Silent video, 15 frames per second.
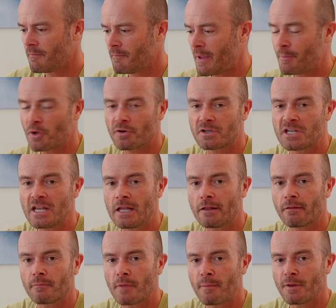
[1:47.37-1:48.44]
Maybe her
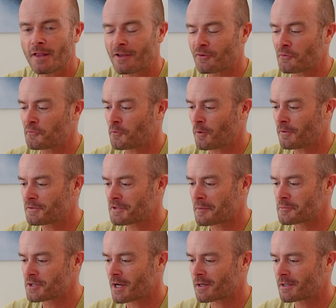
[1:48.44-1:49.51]
teeth, maybe that's a 4th
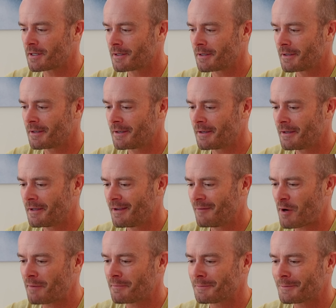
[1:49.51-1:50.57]
subject.
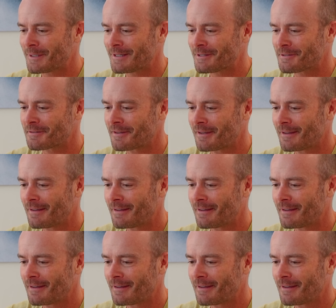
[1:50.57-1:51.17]
Probably is.